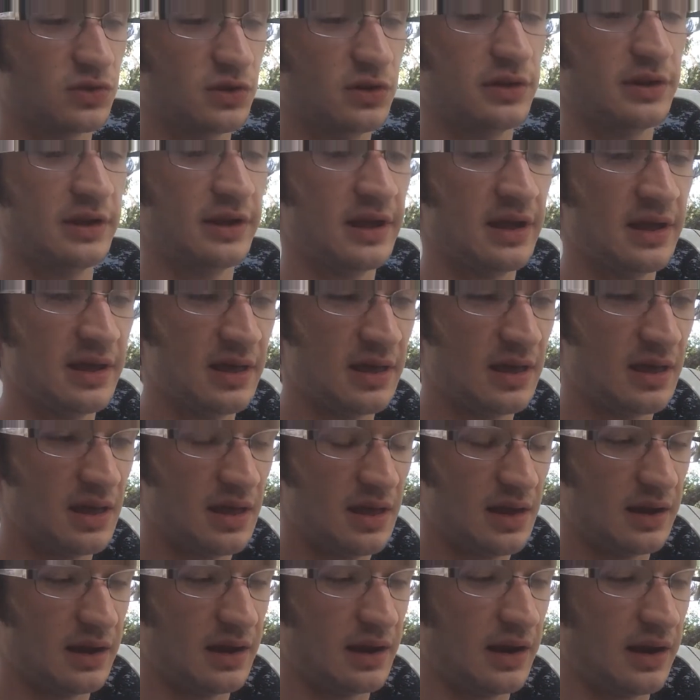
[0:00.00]
really
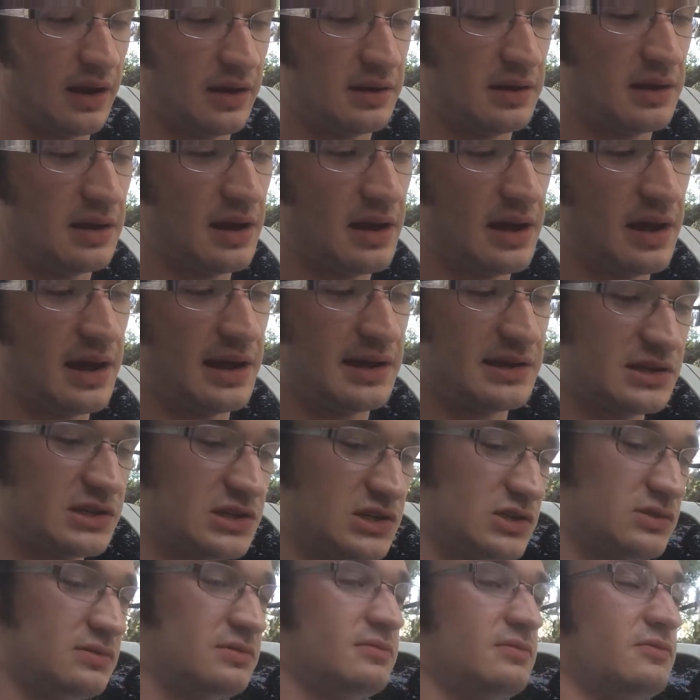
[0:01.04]
got a
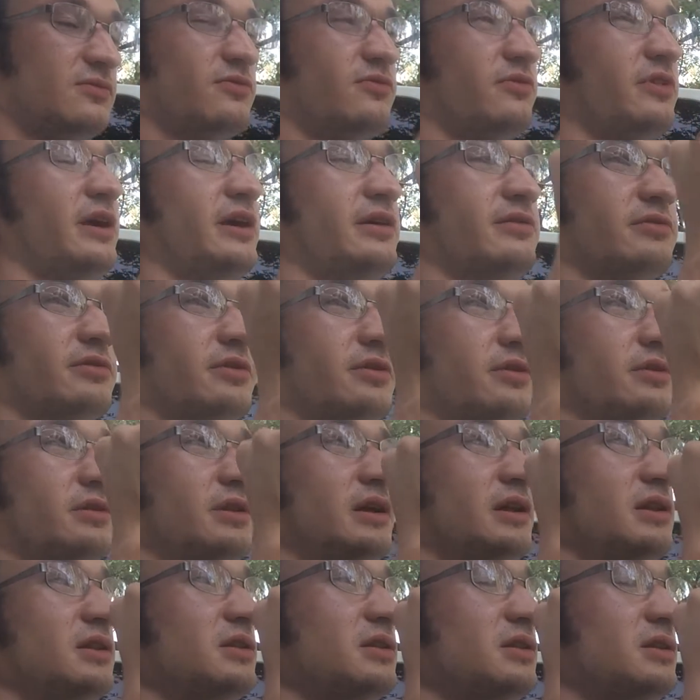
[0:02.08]
nice
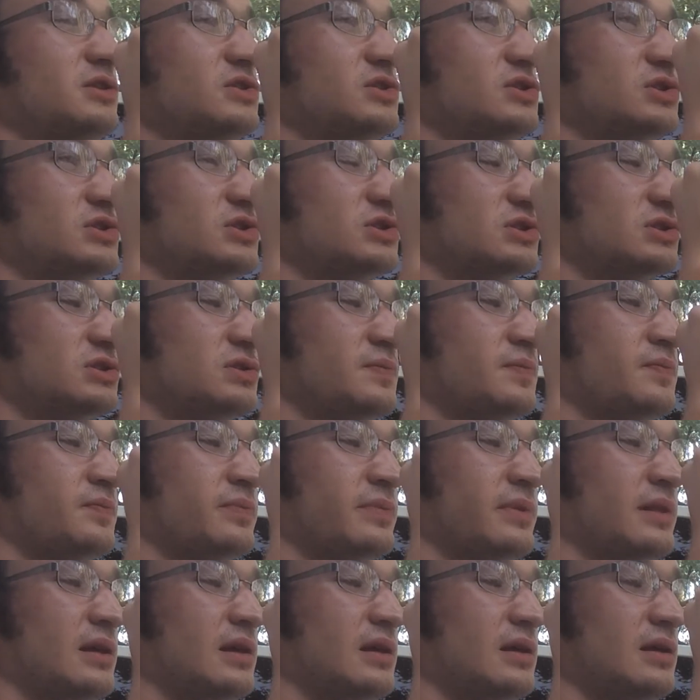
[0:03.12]
flavor that it just
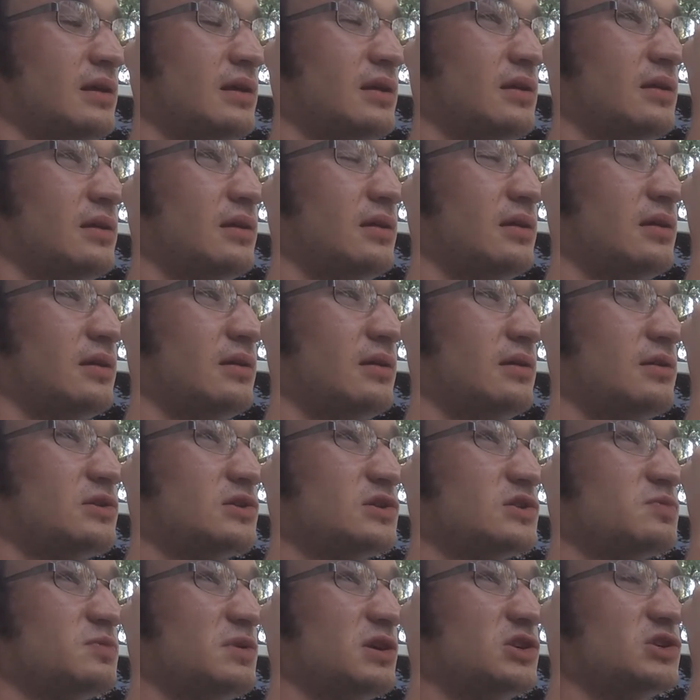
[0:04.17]

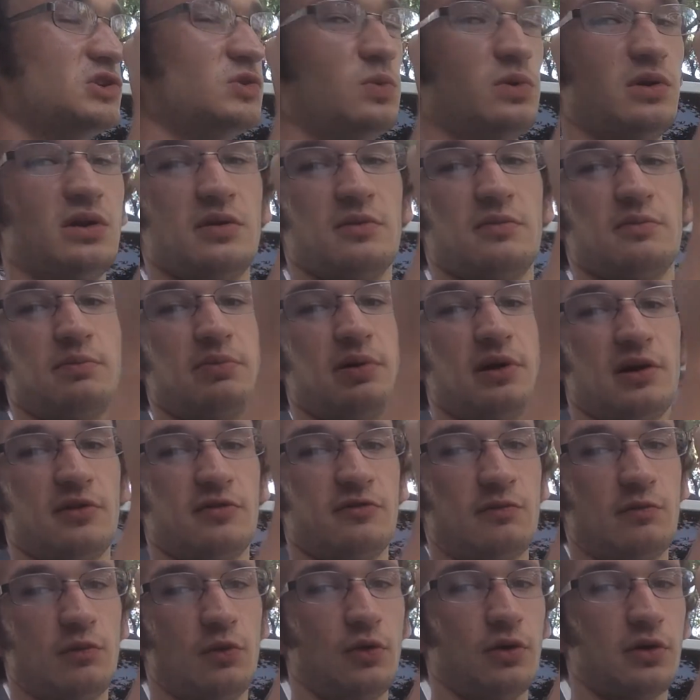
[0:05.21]
makes you want to
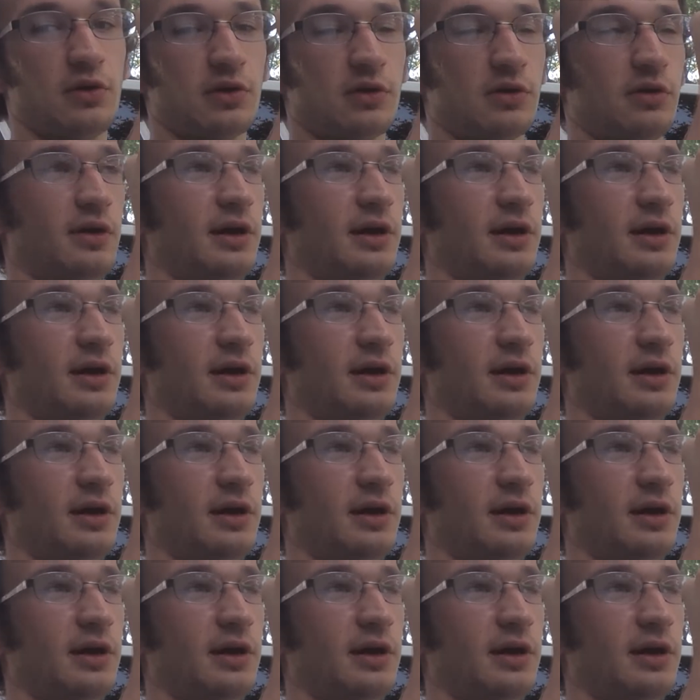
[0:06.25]
puff more